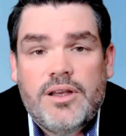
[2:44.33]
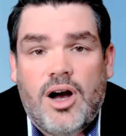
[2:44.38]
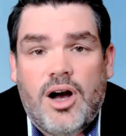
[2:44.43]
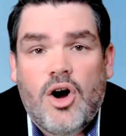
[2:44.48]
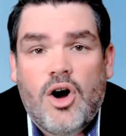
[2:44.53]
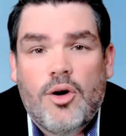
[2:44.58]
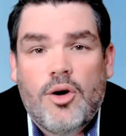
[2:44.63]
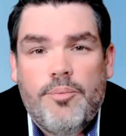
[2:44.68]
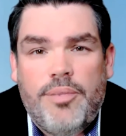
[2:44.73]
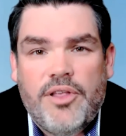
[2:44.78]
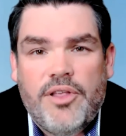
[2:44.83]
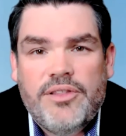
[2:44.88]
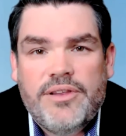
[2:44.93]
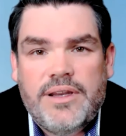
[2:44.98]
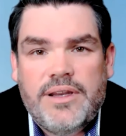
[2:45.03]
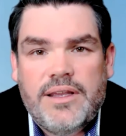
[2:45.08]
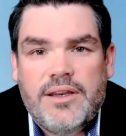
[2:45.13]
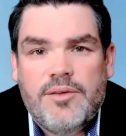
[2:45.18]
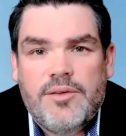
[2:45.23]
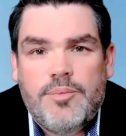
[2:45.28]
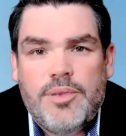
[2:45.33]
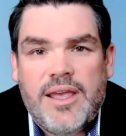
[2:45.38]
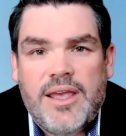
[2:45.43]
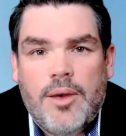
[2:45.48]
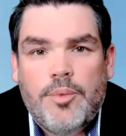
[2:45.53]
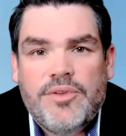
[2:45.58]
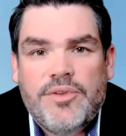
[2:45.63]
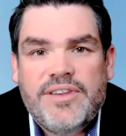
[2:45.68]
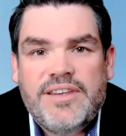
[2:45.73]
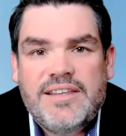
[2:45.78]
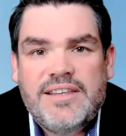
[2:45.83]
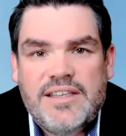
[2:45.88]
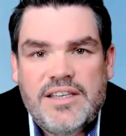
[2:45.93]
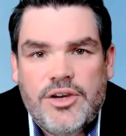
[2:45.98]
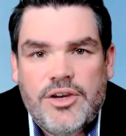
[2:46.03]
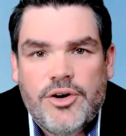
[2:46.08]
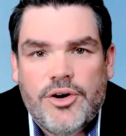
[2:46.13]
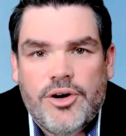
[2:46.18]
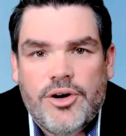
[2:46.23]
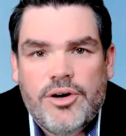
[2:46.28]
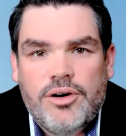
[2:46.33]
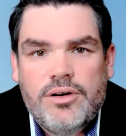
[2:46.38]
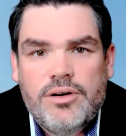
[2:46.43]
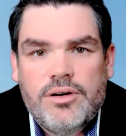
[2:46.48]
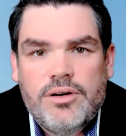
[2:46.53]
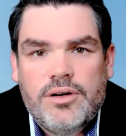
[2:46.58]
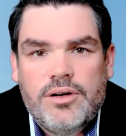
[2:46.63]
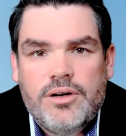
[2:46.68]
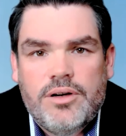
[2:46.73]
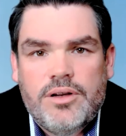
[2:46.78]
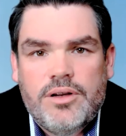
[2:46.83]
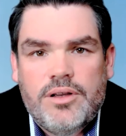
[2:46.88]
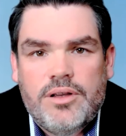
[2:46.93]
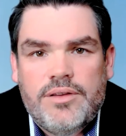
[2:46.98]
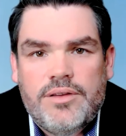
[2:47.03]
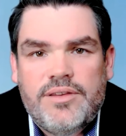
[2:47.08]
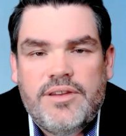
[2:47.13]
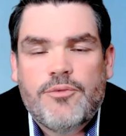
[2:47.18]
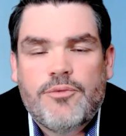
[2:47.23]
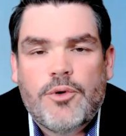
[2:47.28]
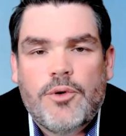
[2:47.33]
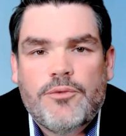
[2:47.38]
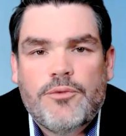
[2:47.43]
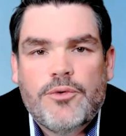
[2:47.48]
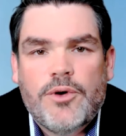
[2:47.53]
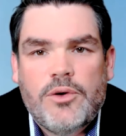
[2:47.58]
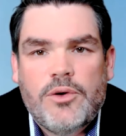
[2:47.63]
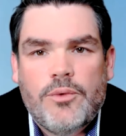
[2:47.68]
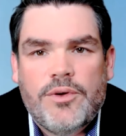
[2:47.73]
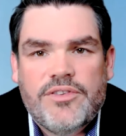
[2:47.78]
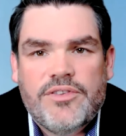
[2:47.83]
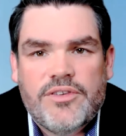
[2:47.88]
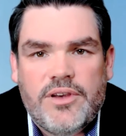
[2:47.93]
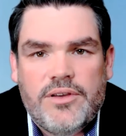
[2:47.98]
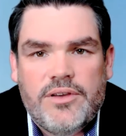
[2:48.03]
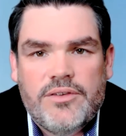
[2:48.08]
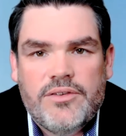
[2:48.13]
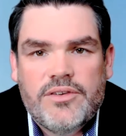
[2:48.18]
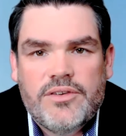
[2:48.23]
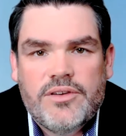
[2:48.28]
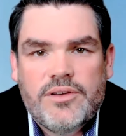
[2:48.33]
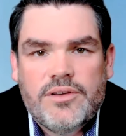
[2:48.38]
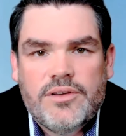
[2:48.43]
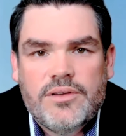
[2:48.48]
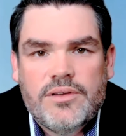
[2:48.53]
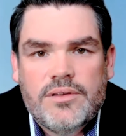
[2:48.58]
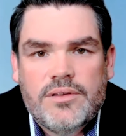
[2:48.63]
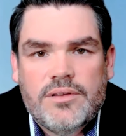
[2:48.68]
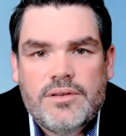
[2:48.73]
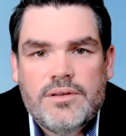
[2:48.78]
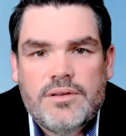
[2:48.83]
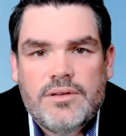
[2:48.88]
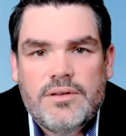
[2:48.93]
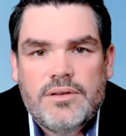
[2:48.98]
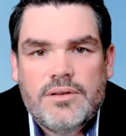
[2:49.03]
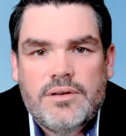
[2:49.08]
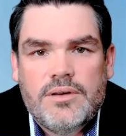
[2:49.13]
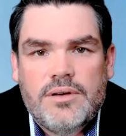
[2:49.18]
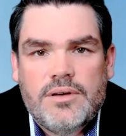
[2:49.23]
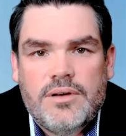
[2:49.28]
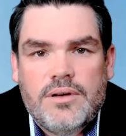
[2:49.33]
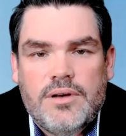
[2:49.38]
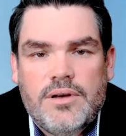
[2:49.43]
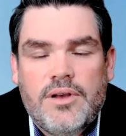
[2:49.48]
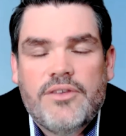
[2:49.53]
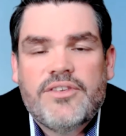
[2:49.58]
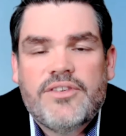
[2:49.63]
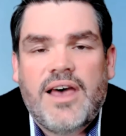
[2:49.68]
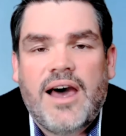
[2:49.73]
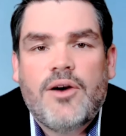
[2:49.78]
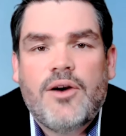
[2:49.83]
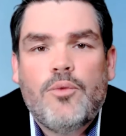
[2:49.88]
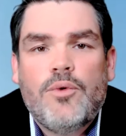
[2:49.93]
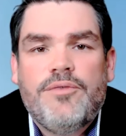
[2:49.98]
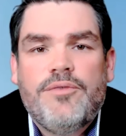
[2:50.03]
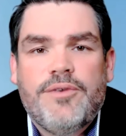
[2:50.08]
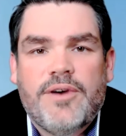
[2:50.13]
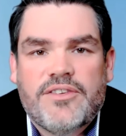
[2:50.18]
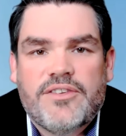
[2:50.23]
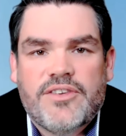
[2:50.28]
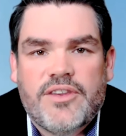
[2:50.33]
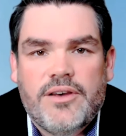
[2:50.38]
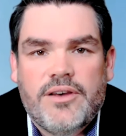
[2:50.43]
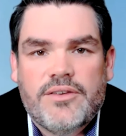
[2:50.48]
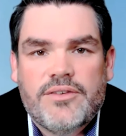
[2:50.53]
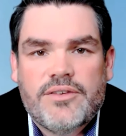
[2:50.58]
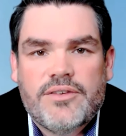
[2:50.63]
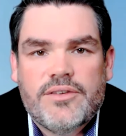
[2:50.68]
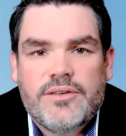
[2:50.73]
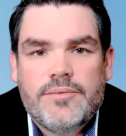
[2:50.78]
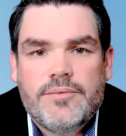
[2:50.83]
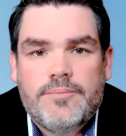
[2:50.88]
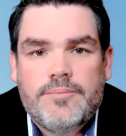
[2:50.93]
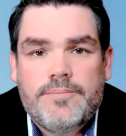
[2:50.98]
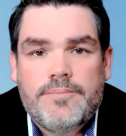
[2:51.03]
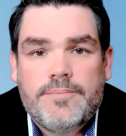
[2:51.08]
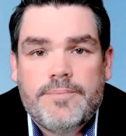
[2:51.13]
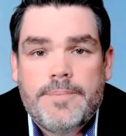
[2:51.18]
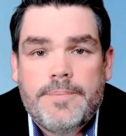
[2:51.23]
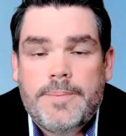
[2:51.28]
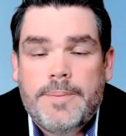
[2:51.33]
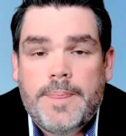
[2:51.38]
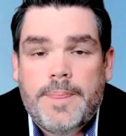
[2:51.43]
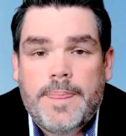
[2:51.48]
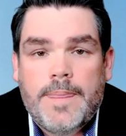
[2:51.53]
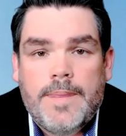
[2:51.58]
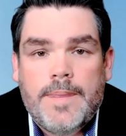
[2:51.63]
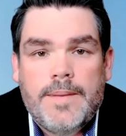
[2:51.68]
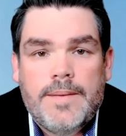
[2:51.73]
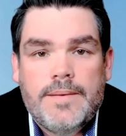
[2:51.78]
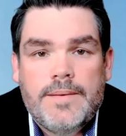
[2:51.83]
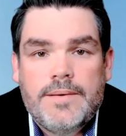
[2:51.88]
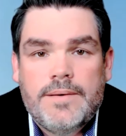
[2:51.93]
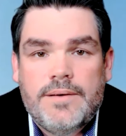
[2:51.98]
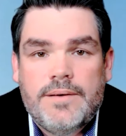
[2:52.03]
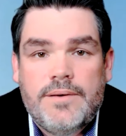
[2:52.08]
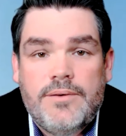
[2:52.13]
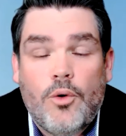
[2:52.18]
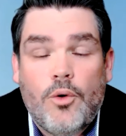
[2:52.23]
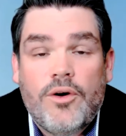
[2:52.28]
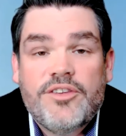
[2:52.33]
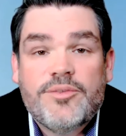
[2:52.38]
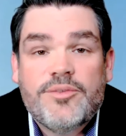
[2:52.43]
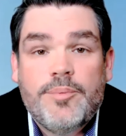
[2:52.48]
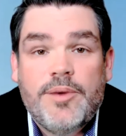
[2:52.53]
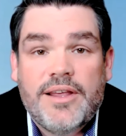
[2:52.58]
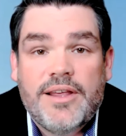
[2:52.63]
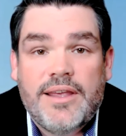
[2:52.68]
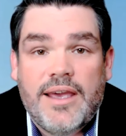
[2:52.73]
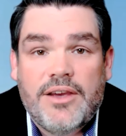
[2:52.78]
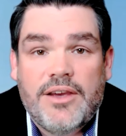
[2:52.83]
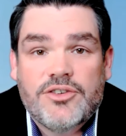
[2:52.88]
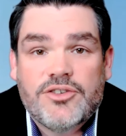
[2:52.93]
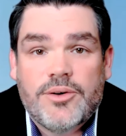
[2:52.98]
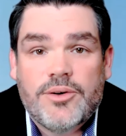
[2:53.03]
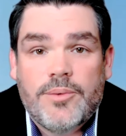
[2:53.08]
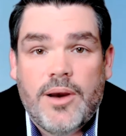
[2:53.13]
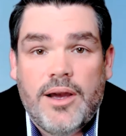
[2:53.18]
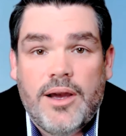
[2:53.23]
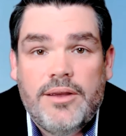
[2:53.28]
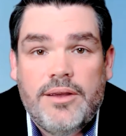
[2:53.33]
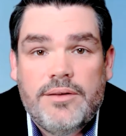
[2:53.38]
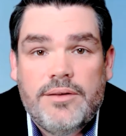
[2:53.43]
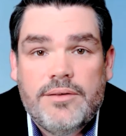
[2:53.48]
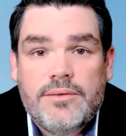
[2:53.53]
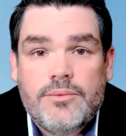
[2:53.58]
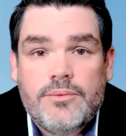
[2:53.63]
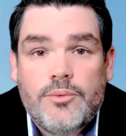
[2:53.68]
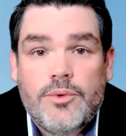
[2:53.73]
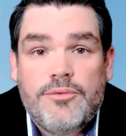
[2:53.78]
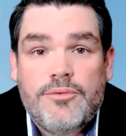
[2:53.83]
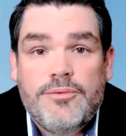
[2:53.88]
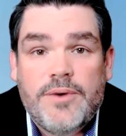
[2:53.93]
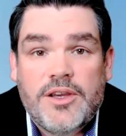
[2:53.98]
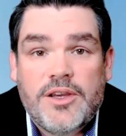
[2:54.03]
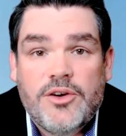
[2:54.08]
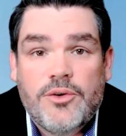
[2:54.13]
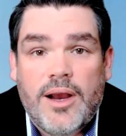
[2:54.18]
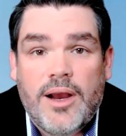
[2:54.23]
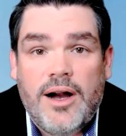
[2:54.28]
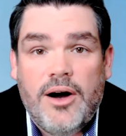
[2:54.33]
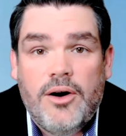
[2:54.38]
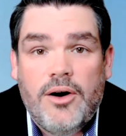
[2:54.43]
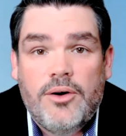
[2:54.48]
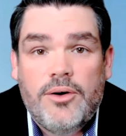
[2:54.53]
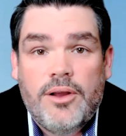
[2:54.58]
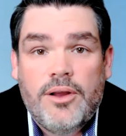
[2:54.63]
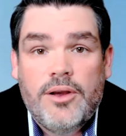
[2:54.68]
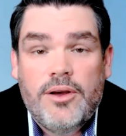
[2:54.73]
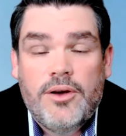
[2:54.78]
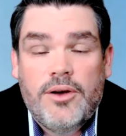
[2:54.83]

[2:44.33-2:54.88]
our ability to be able to hear different frequencies. So how do we fix this? Noise mitigation, right? We figure out